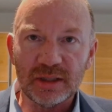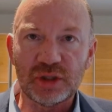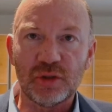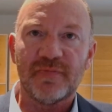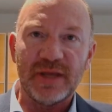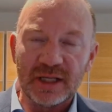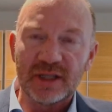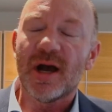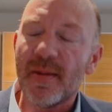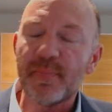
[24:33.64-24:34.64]
sort of
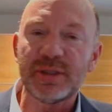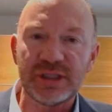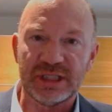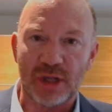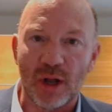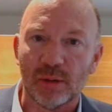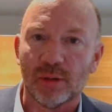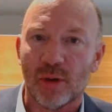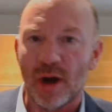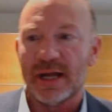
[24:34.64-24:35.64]
encompasses a
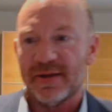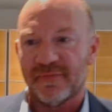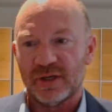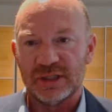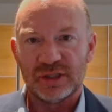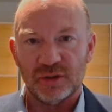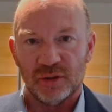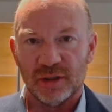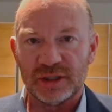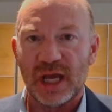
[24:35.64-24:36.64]
lot of
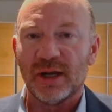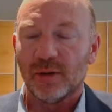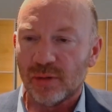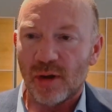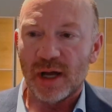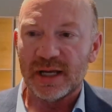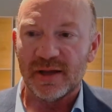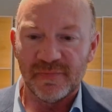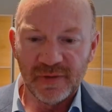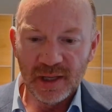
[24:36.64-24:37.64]
concerns and a lot
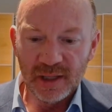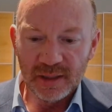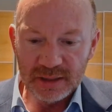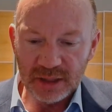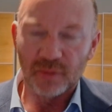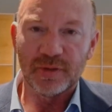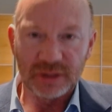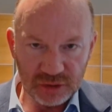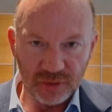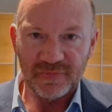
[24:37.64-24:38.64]
of, the
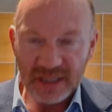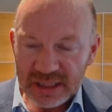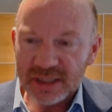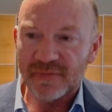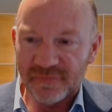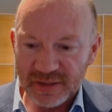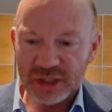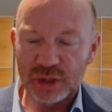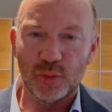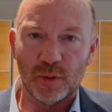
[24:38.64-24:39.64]
sort of
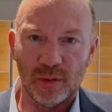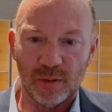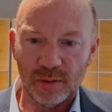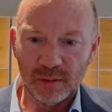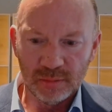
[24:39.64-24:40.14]
individual